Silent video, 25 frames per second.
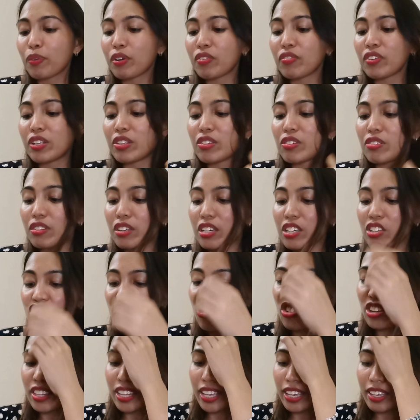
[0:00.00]
Prevents
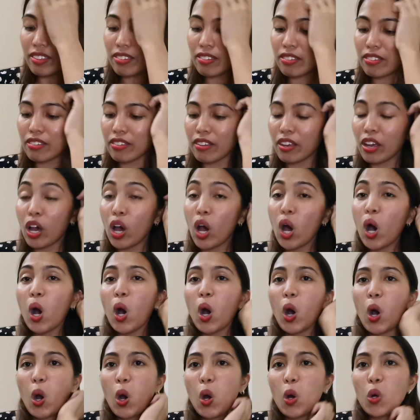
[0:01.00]
itchiness.
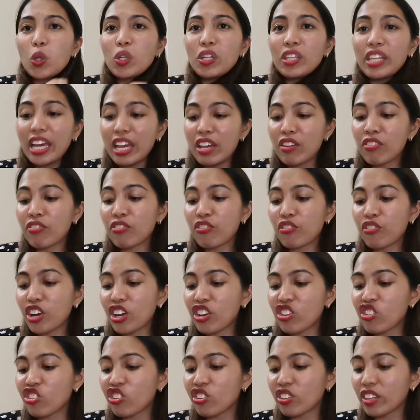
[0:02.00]
All day
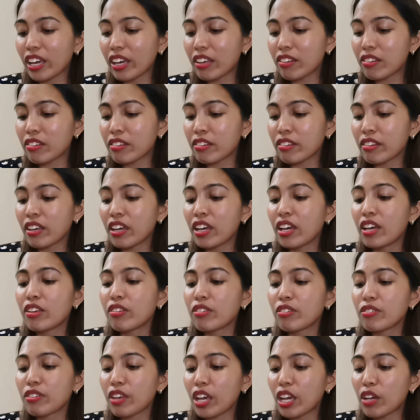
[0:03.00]
freshness,
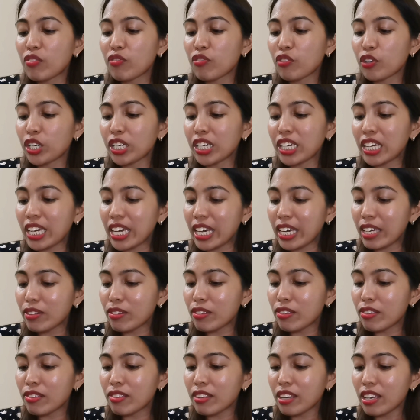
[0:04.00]
safe for
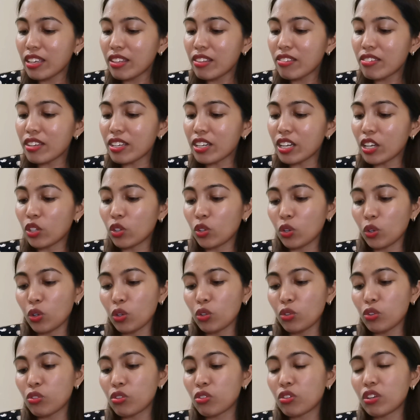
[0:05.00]
kids, teens, and
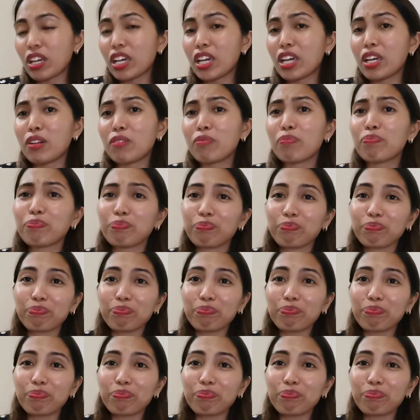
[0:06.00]
adults, and